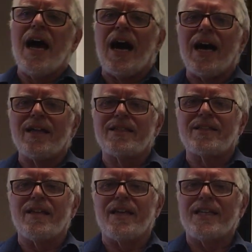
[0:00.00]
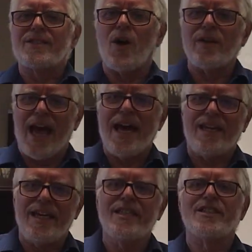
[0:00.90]
It's called
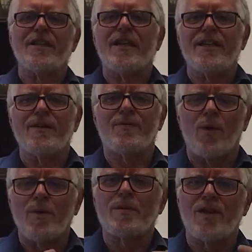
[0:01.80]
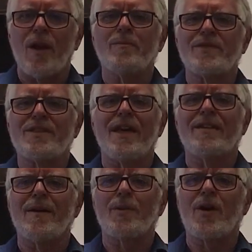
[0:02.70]
adhesion, and you form clumps
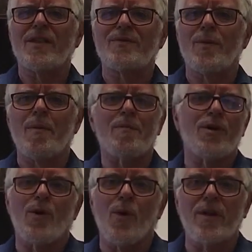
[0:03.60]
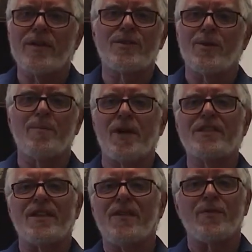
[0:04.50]
because remember, your organs are a
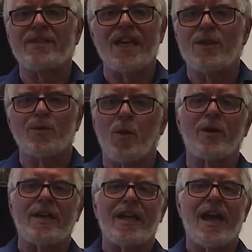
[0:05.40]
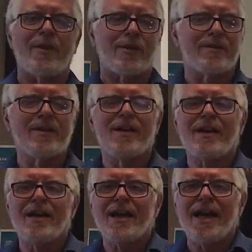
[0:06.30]
bunch of different cells working together,
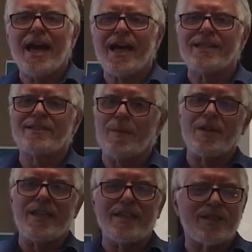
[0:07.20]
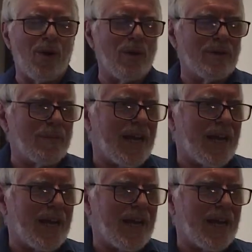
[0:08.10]
and something needs to hold them